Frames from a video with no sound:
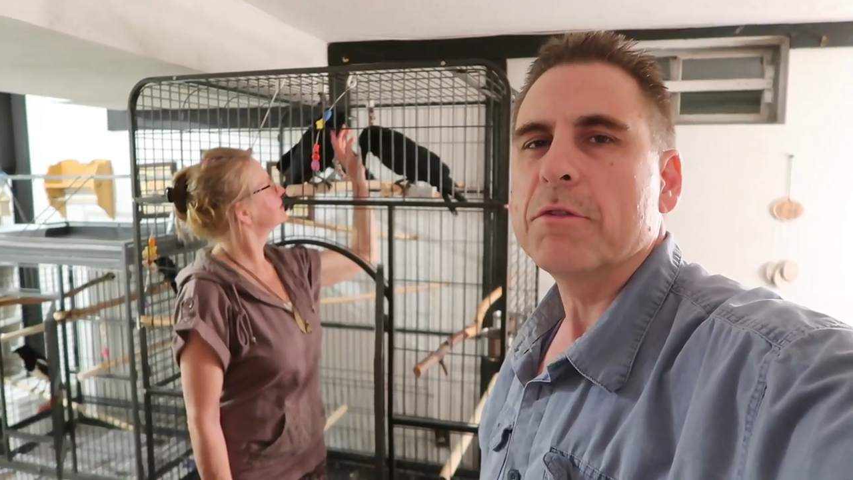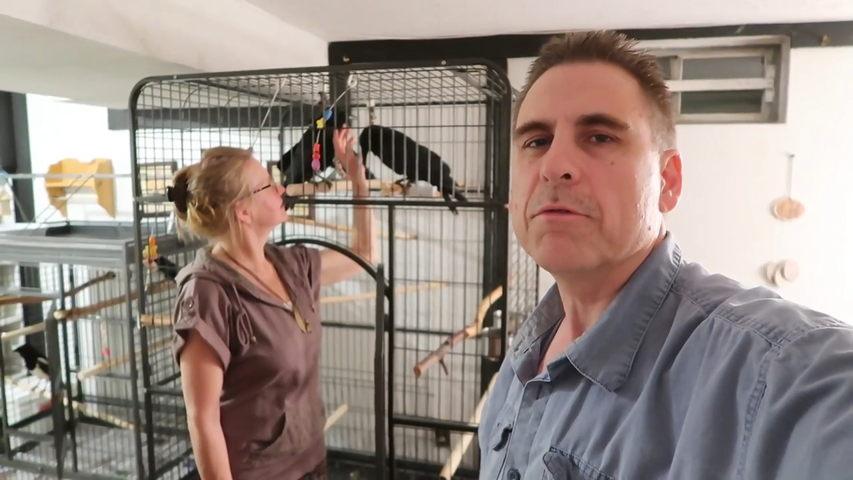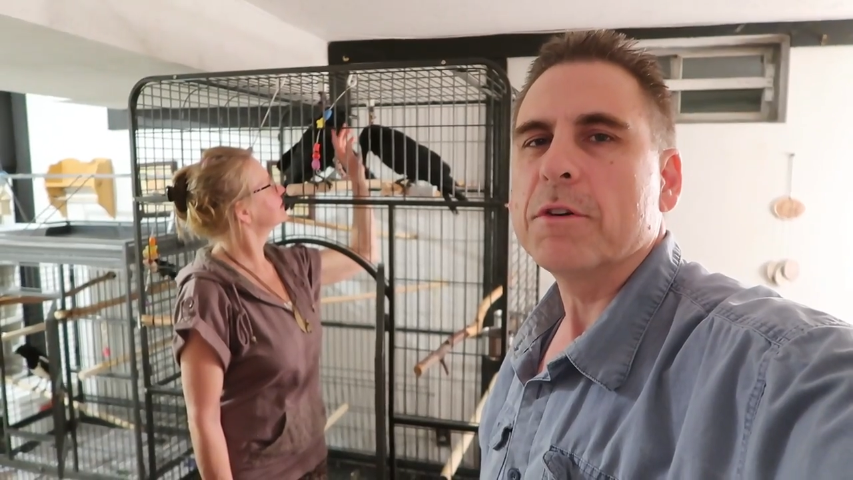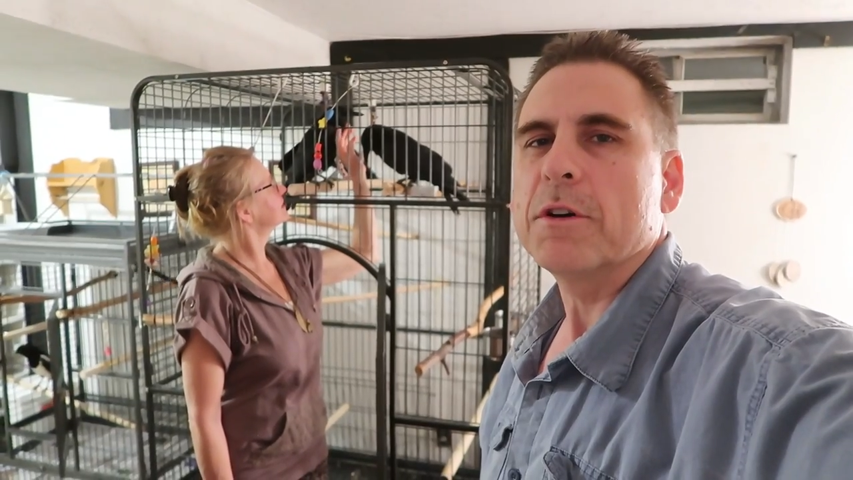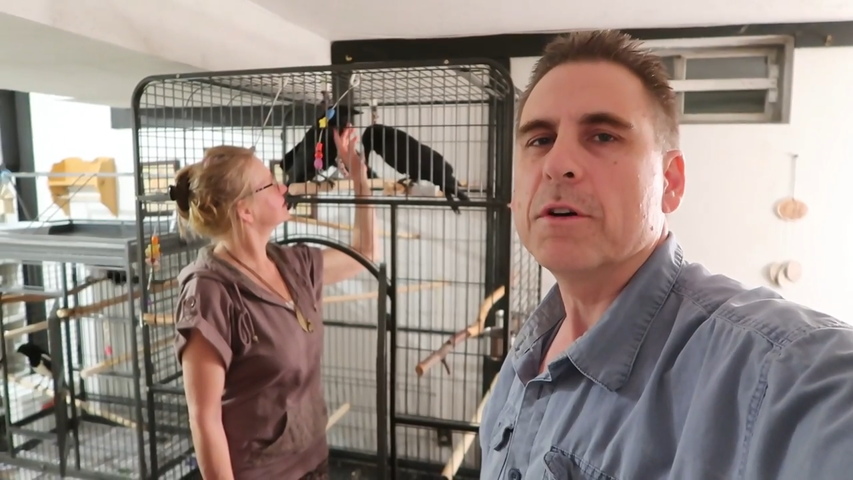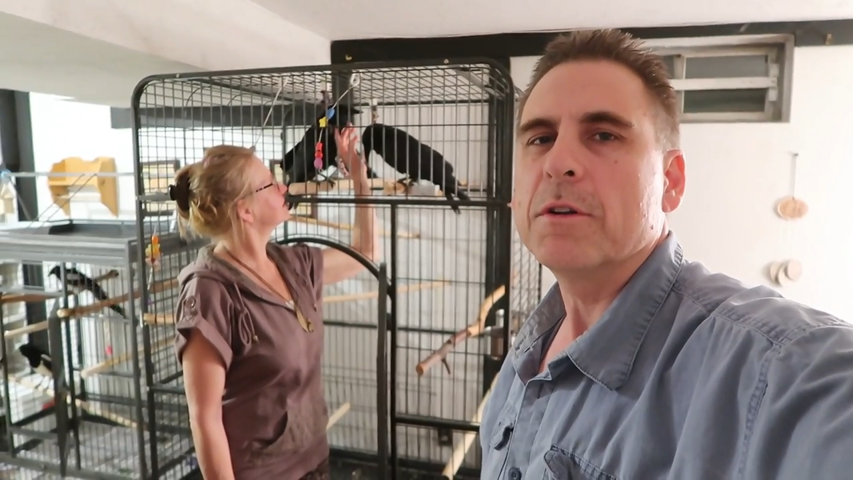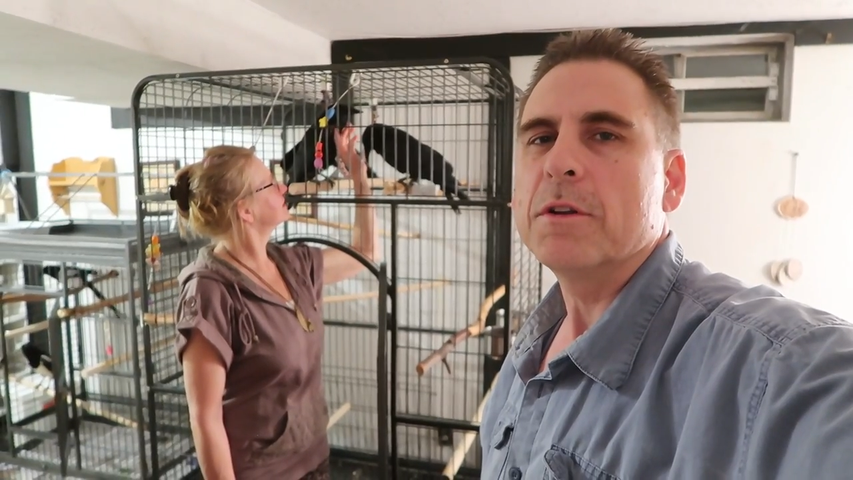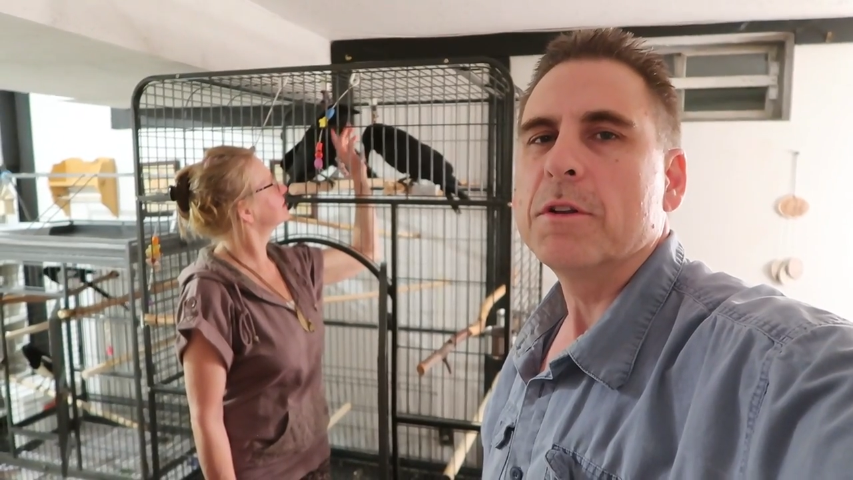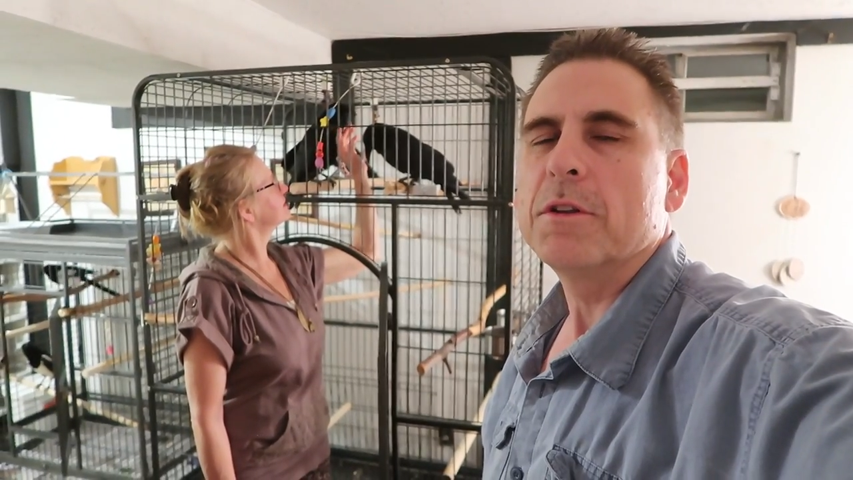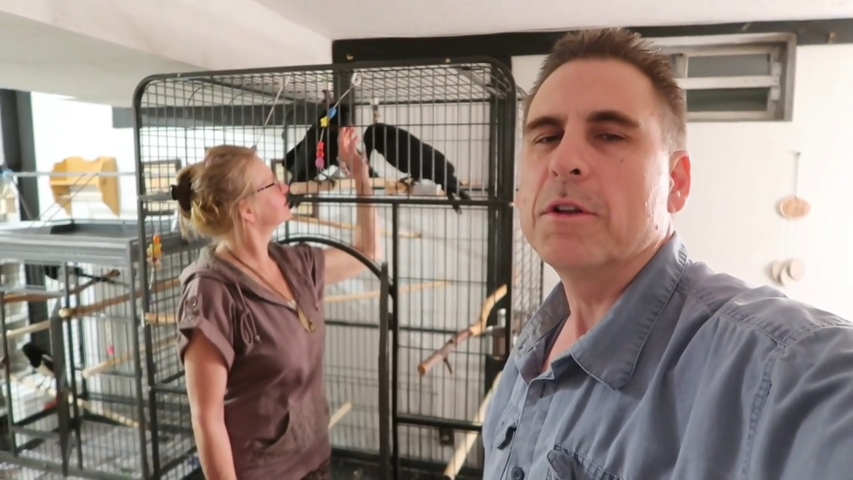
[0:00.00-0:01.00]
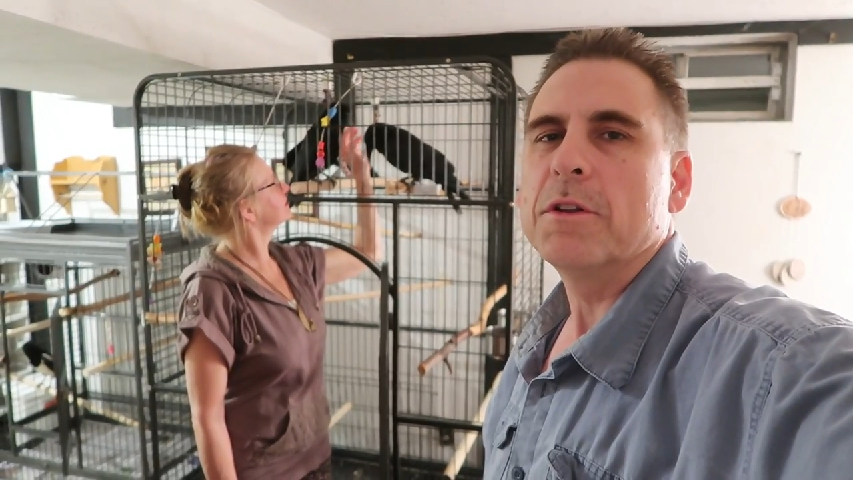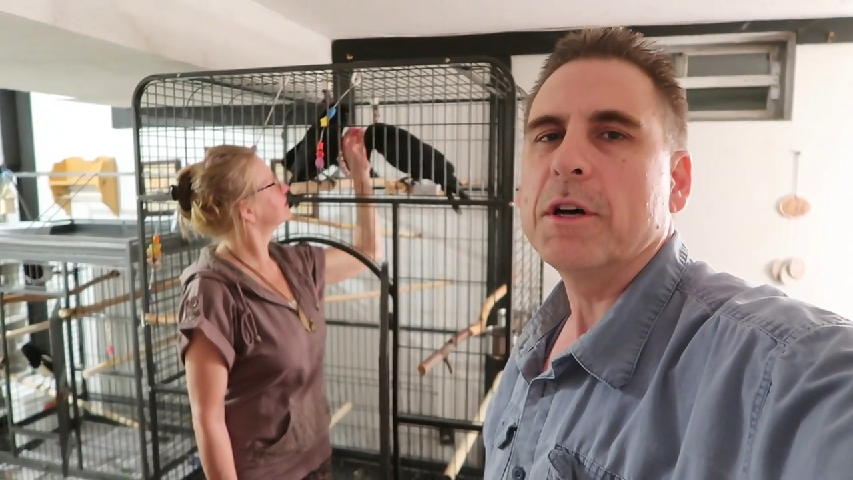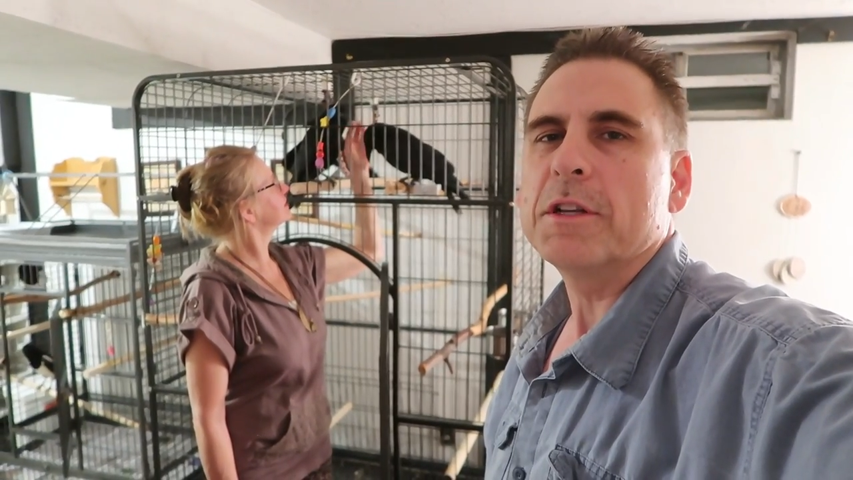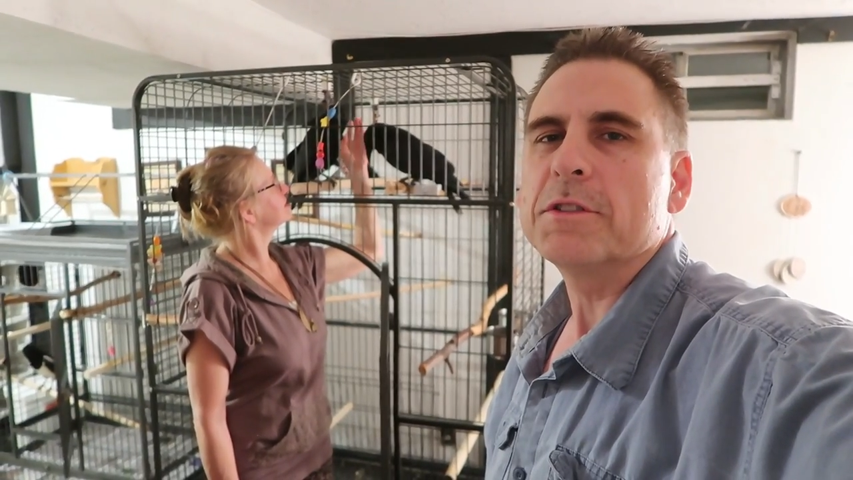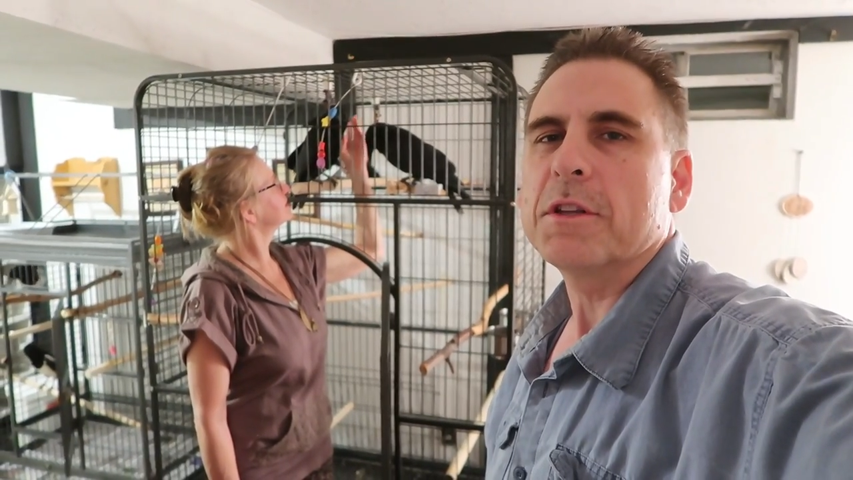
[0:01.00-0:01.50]
have
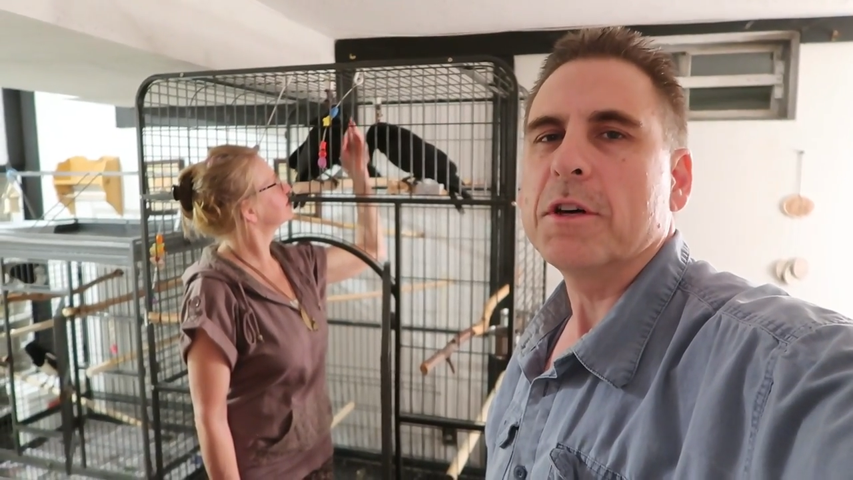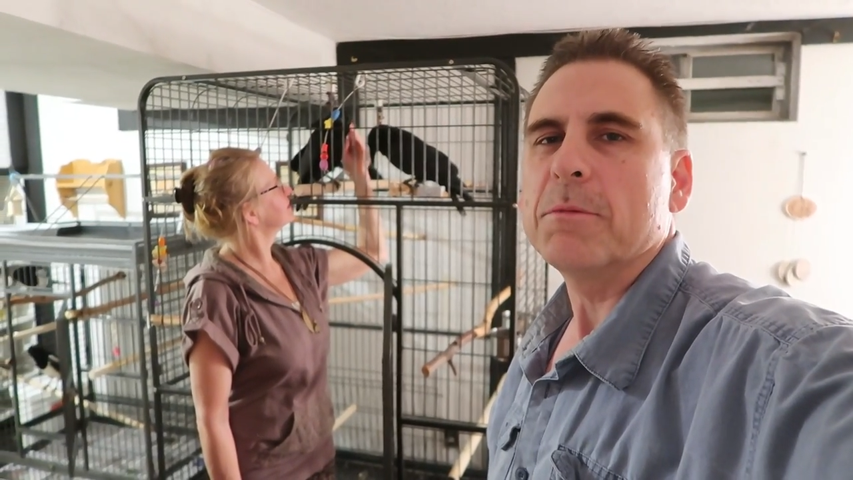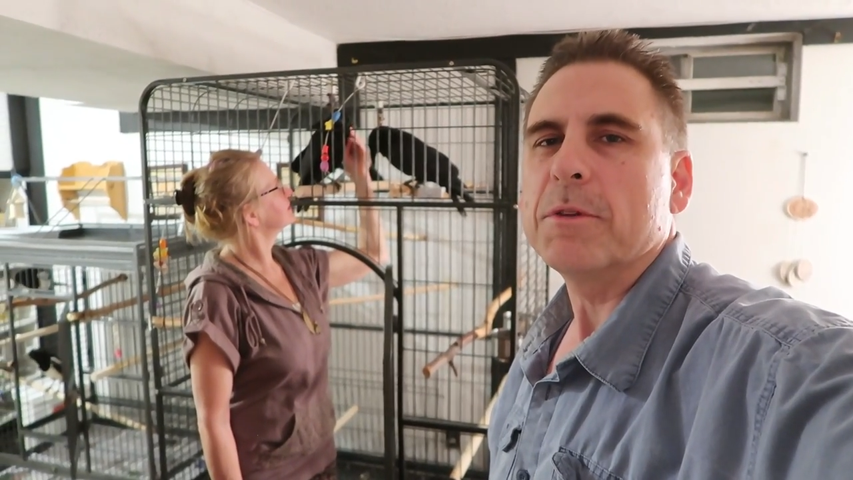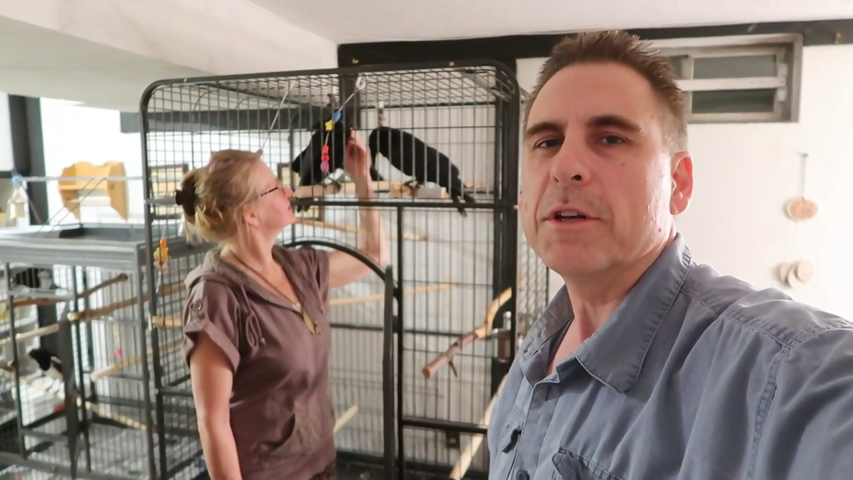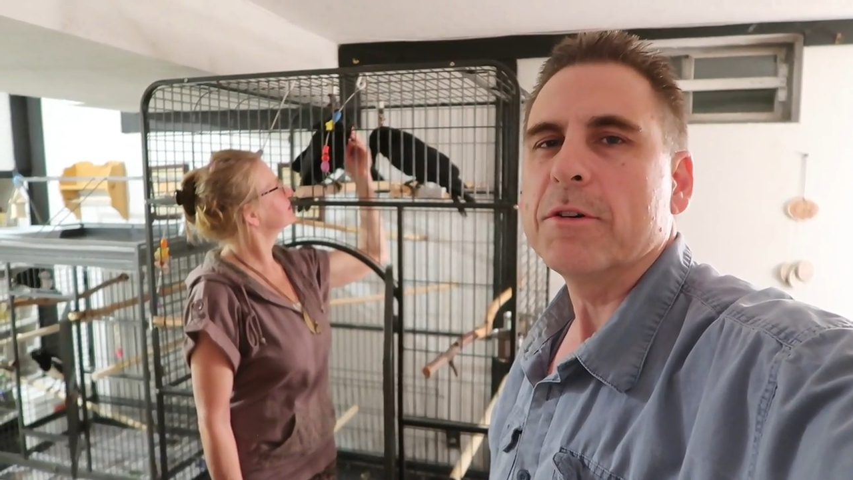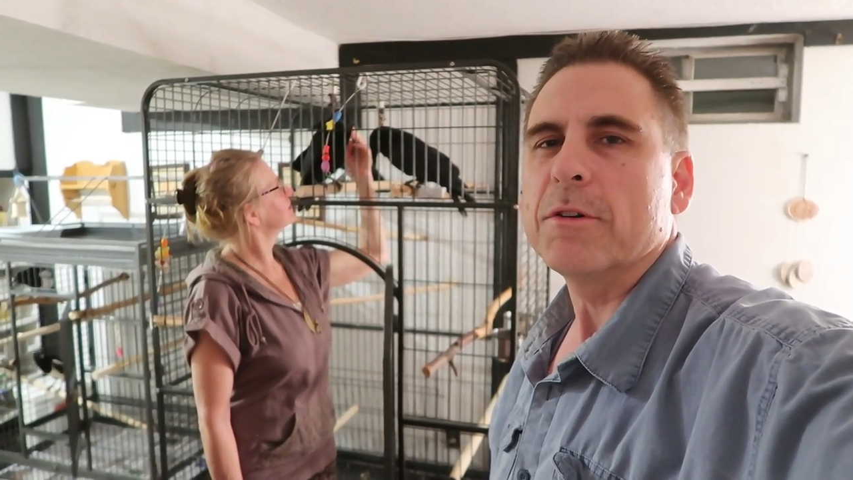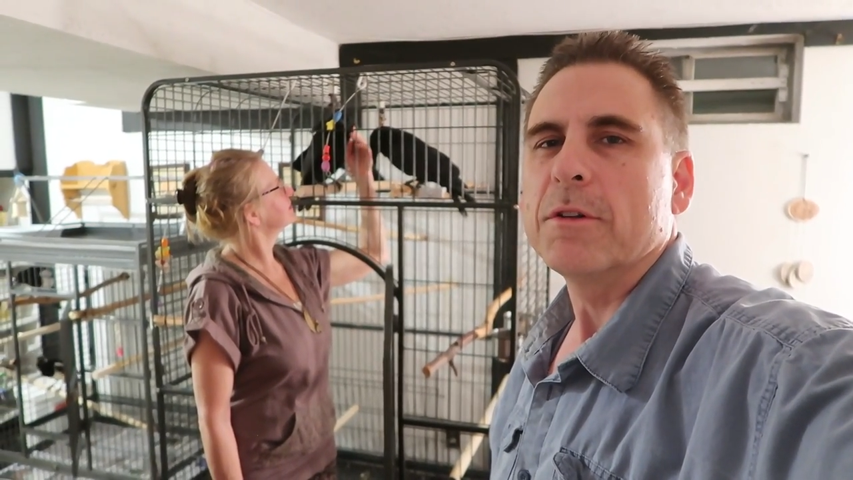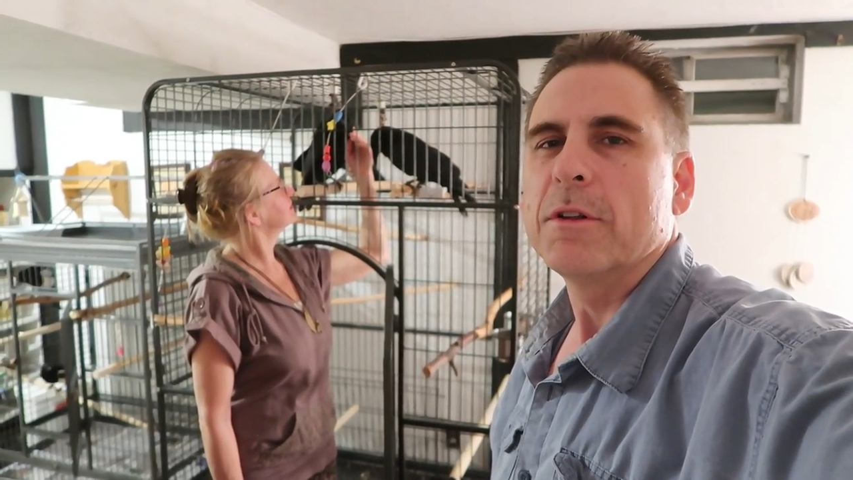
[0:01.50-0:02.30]
done as a thumbnail.